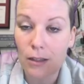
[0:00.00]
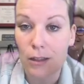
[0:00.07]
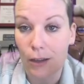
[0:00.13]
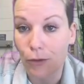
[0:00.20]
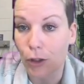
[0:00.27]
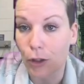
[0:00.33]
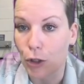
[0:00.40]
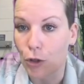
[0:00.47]
You
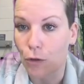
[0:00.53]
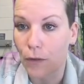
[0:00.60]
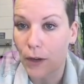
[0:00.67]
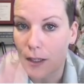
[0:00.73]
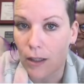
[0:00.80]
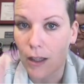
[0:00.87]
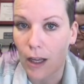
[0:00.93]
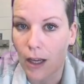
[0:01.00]
have to look at your
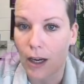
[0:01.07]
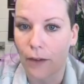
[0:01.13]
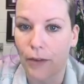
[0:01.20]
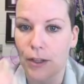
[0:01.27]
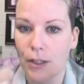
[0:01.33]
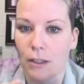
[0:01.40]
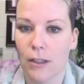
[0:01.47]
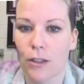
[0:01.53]
face a lot,
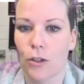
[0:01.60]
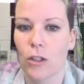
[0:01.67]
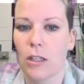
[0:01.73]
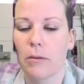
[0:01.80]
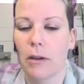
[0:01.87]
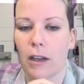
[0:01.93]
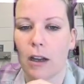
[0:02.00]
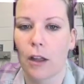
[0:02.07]
obviously, as you see
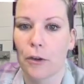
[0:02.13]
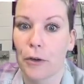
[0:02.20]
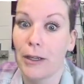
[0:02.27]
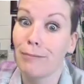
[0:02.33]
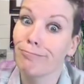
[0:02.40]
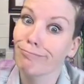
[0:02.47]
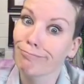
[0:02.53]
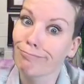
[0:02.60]
my
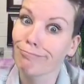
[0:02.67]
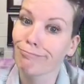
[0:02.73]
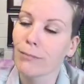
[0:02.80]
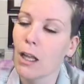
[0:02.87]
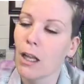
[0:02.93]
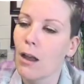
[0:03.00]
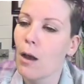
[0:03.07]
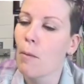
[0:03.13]
gallery.
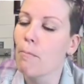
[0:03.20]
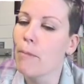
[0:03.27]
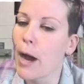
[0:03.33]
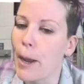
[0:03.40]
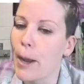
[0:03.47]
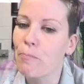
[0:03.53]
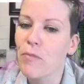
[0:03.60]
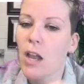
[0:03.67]

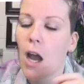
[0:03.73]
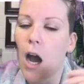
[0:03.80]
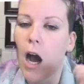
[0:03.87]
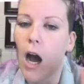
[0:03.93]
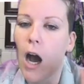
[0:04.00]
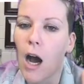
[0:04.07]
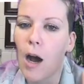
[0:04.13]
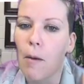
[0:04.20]
But
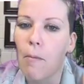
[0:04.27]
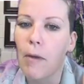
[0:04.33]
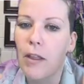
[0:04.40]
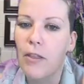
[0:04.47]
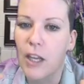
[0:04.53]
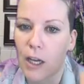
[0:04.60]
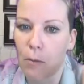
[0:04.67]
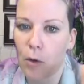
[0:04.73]

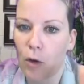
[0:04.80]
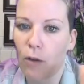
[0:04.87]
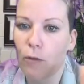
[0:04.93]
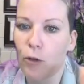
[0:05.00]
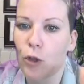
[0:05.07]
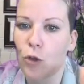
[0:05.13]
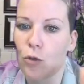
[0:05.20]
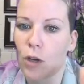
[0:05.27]
they can be great
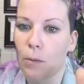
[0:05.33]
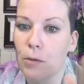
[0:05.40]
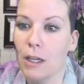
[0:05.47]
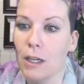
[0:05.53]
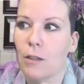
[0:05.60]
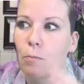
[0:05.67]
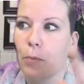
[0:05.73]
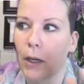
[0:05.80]
for student
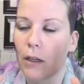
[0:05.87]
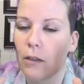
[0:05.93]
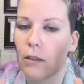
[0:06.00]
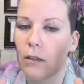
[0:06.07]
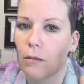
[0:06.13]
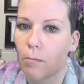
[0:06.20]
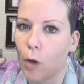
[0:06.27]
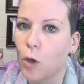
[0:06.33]
updates, but
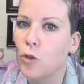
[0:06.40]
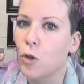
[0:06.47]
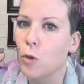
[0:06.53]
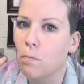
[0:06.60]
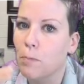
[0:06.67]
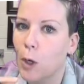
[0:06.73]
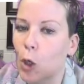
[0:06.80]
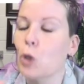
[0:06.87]
also
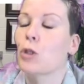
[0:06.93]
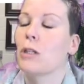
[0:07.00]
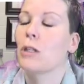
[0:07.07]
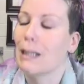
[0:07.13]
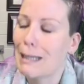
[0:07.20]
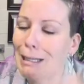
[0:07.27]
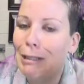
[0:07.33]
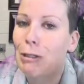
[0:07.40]

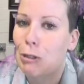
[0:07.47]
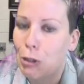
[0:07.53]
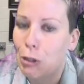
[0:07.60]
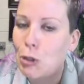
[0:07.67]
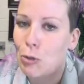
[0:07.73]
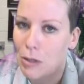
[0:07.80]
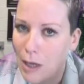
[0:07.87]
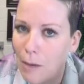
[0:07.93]
personalized
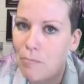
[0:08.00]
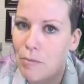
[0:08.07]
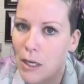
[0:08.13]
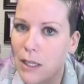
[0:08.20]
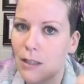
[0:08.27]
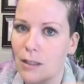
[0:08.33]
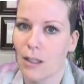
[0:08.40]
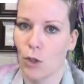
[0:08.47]
student
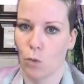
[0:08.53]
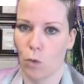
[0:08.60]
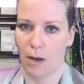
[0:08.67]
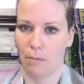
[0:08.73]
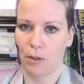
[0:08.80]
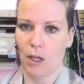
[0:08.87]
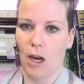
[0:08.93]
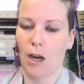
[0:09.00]
updates is what
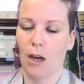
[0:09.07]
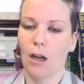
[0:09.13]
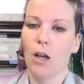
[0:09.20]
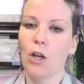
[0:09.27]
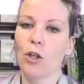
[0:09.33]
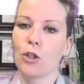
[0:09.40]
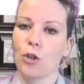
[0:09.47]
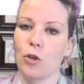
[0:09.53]
I'm saying.
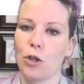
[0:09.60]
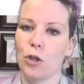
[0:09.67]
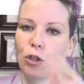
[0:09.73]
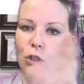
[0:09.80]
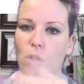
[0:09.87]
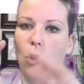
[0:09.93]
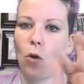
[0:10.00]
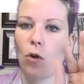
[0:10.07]
So you can
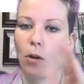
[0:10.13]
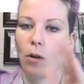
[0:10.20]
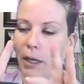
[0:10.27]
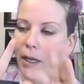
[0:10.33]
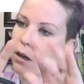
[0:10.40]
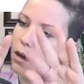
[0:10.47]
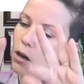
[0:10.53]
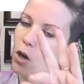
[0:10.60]
just code them
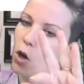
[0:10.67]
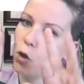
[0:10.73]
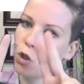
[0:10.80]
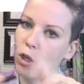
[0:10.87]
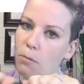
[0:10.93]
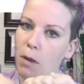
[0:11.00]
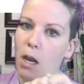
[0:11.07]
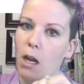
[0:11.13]
like, oh,
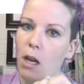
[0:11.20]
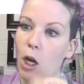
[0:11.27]
Jimmy,